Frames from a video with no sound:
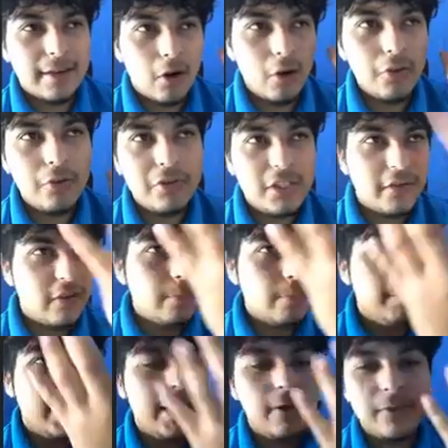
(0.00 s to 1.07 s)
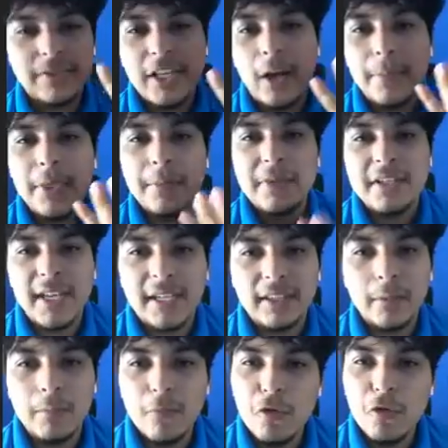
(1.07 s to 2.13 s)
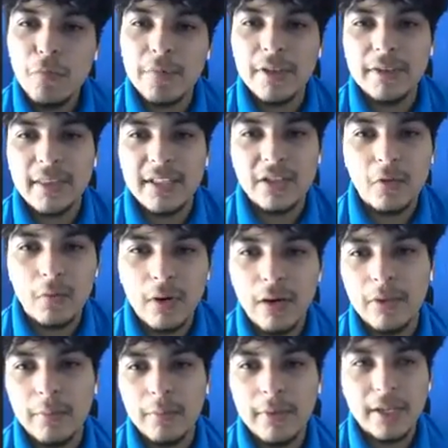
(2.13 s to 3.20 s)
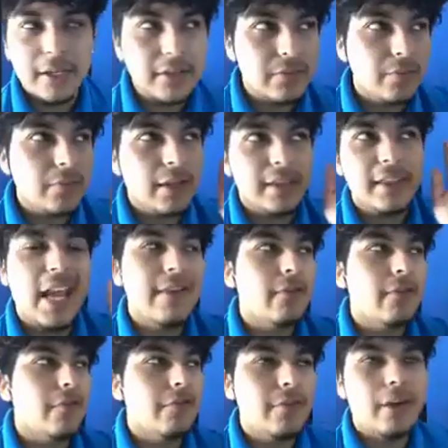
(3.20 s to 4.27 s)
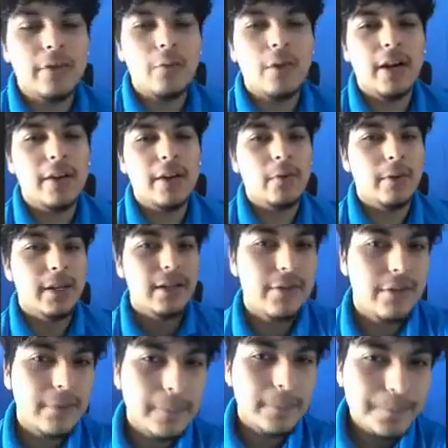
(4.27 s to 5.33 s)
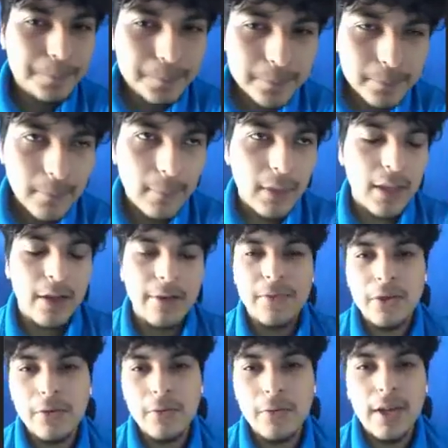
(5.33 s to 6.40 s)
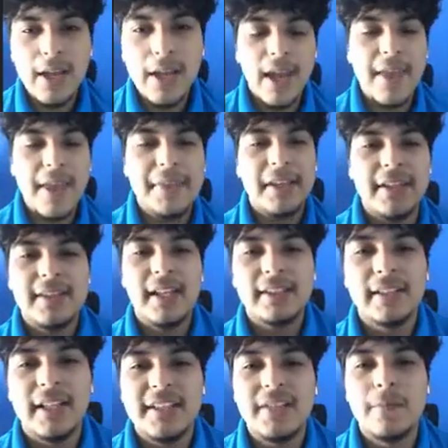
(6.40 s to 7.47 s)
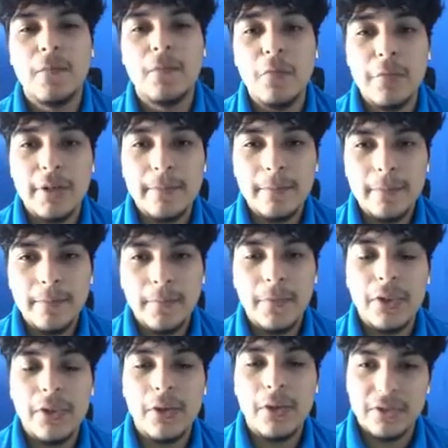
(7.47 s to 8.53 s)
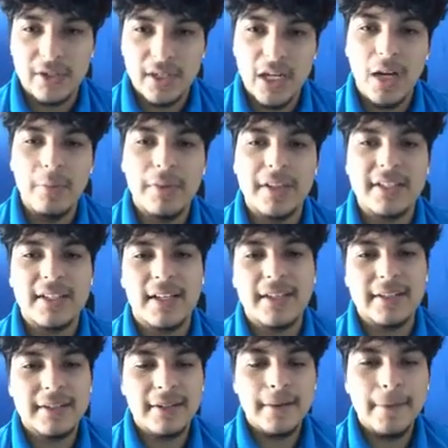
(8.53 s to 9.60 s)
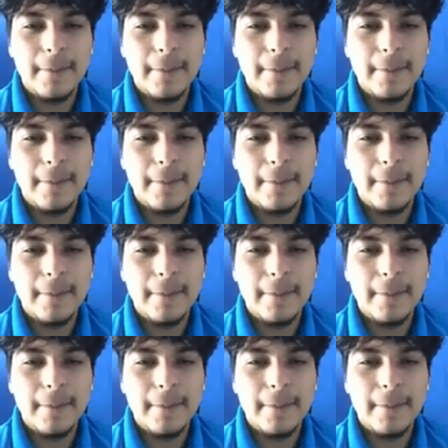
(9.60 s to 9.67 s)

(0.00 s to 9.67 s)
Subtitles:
All those different panels help them detect the movement that's around them, and they have a very wide range of view, and they detect lots of movement. Those are complex eyes.